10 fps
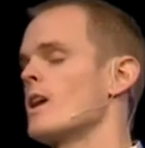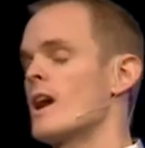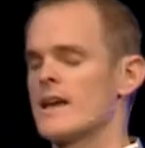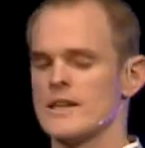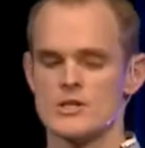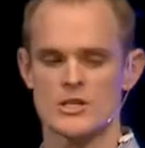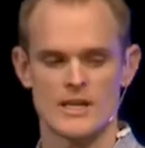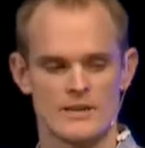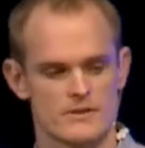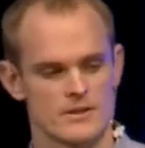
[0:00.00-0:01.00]
I had
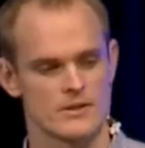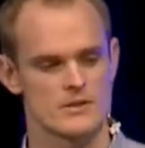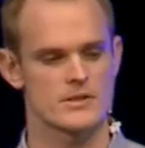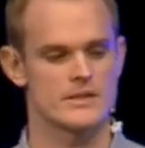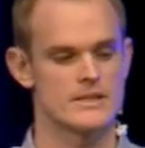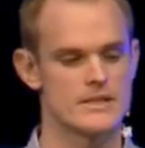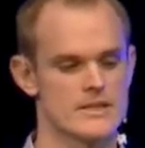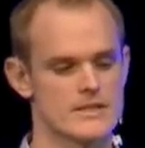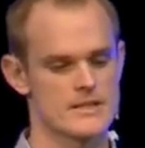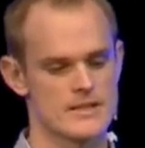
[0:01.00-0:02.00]
achieved in those 10
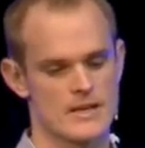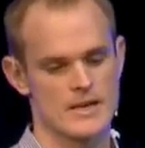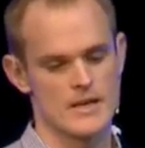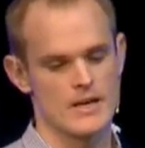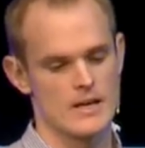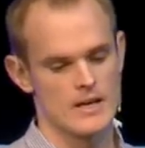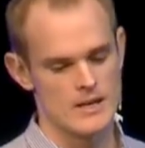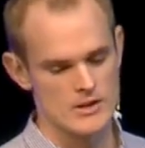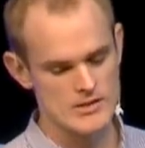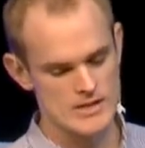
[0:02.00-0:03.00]
years.
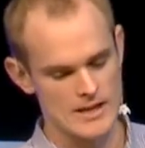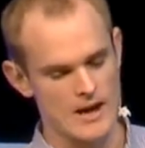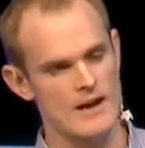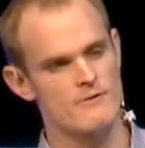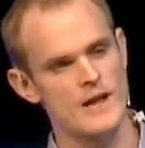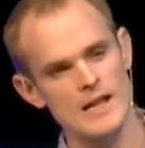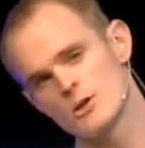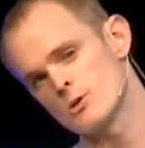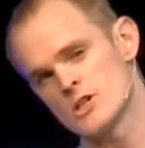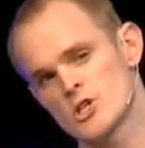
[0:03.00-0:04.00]
You see, I
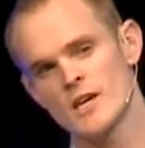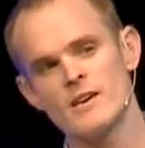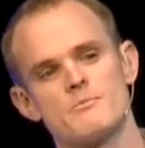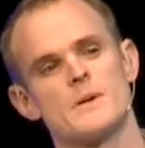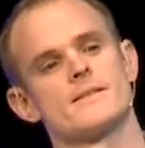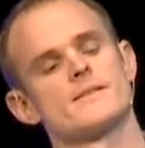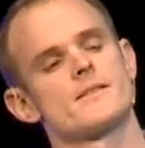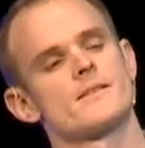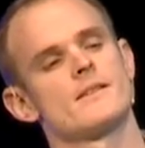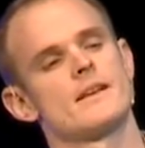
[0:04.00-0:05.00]
value
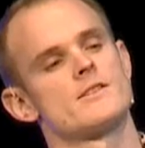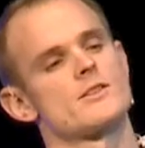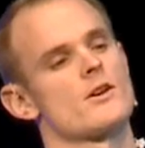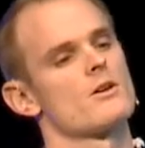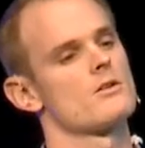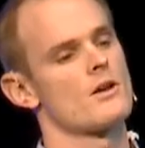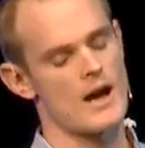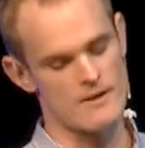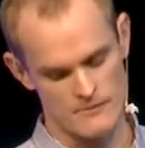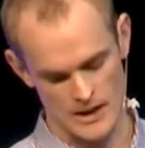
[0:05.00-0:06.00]
achievements, and so
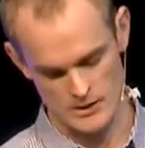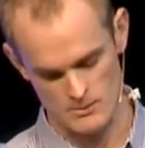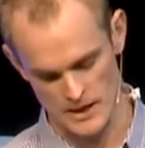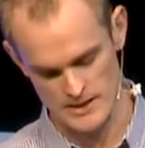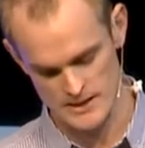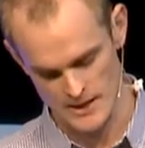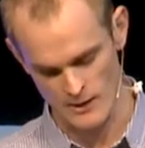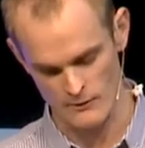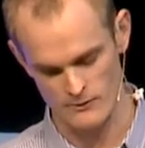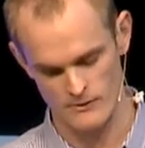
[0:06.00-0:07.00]
I value
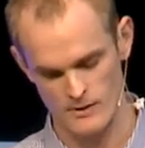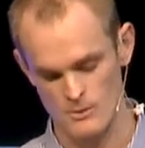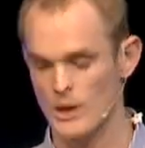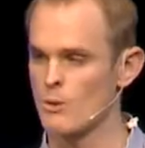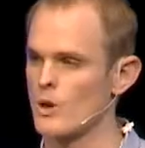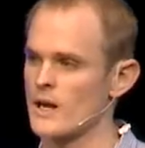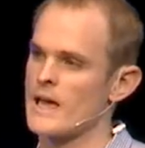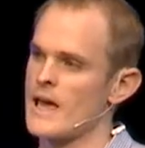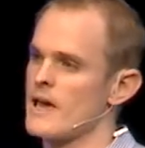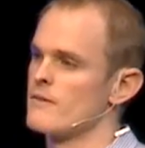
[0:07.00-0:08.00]
myself by what I
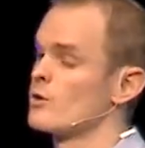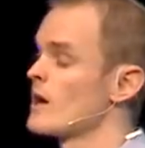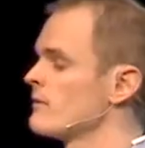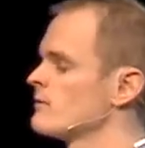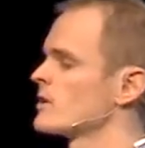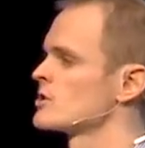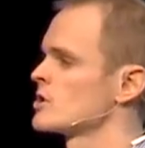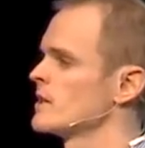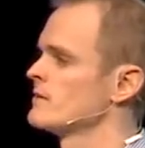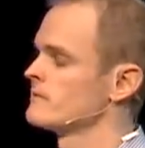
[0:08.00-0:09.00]
have or have not
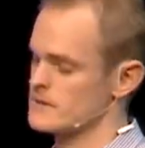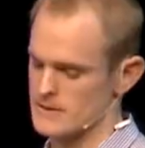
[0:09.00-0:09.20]
achieved.